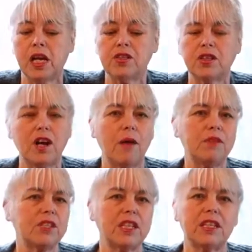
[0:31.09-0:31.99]
So I'm
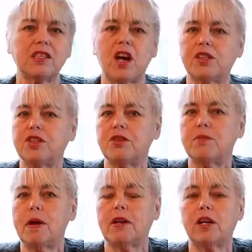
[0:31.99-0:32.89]
just going to talk to
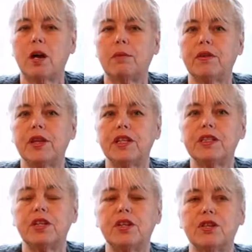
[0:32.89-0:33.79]
you about a couple of
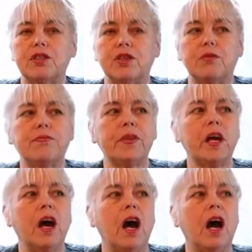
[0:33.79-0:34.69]
things that you can do.
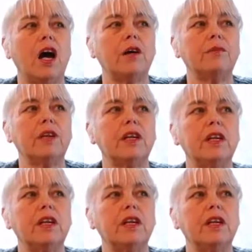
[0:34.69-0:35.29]
Um,